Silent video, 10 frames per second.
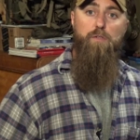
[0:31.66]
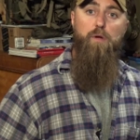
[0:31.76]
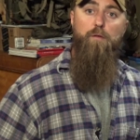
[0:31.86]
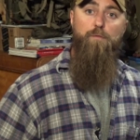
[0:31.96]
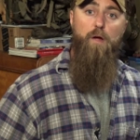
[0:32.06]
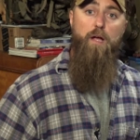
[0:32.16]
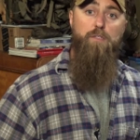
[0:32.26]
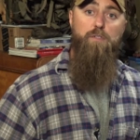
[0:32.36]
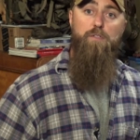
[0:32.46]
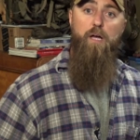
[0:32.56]
through and
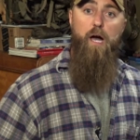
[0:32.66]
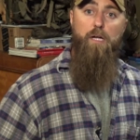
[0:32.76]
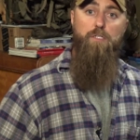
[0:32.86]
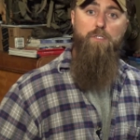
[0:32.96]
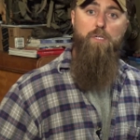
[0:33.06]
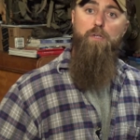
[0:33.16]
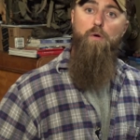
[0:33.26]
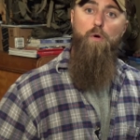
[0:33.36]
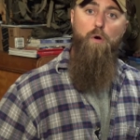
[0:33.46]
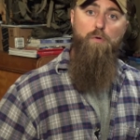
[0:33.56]
fractures the oxygen,
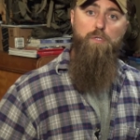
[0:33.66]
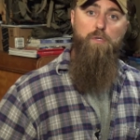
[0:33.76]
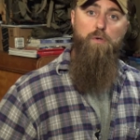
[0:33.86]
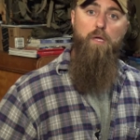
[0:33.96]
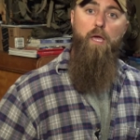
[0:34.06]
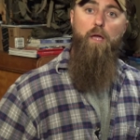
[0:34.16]
or O2,